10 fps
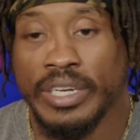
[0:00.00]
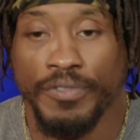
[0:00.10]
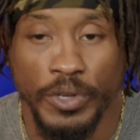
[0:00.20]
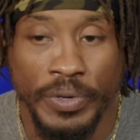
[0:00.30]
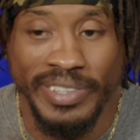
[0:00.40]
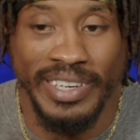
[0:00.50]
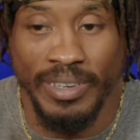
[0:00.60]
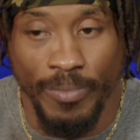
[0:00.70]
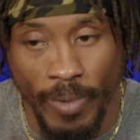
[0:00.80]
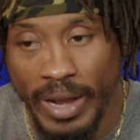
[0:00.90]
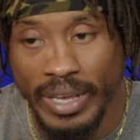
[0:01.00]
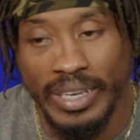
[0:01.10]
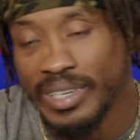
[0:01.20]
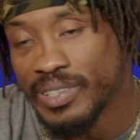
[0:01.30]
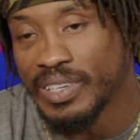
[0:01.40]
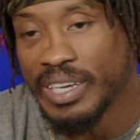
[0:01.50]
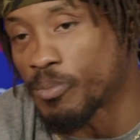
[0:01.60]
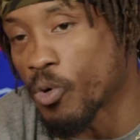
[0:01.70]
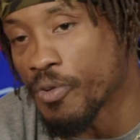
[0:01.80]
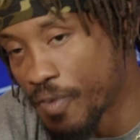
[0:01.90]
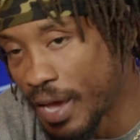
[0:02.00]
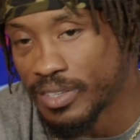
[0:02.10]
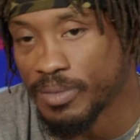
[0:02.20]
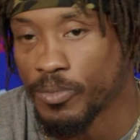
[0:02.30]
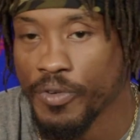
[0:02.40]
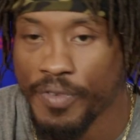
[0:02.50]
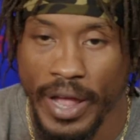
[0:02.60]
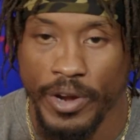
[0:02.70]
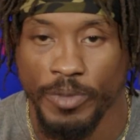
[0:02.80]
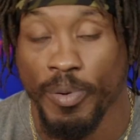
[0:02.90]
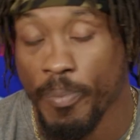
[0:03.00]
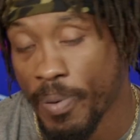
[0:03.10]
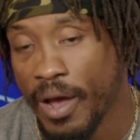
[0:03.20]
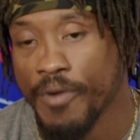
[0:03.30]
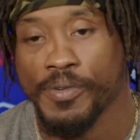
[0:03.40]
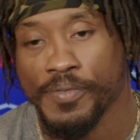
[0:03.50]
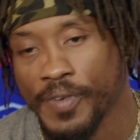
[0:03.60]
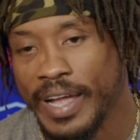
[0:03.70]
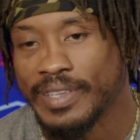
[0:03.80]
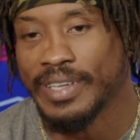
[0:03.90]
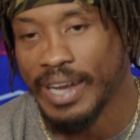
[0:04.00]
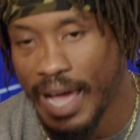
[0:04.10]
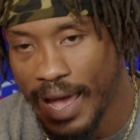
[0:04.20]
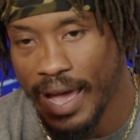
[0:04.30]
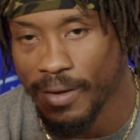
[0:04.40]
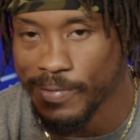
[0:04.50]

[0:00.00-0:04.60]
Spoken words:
If Dewey says I'm ready, he's seen more fights and more fighters prepare for fights than I have.